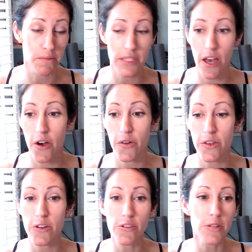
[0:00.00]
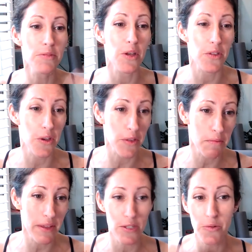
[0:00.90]
So YouTube's the only
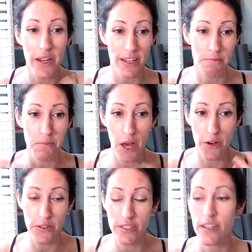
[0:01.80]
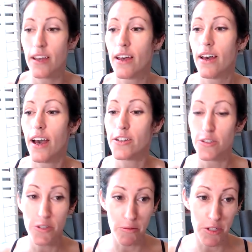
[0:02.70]
place where I can post a
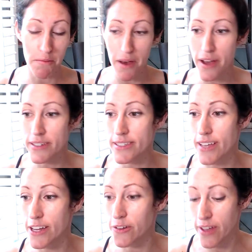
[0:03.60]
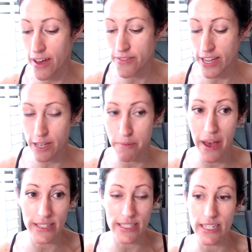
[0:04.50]
description box. I don't have that
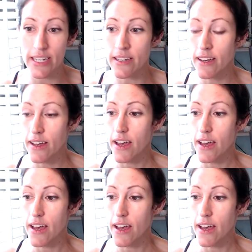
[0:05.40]
capacity.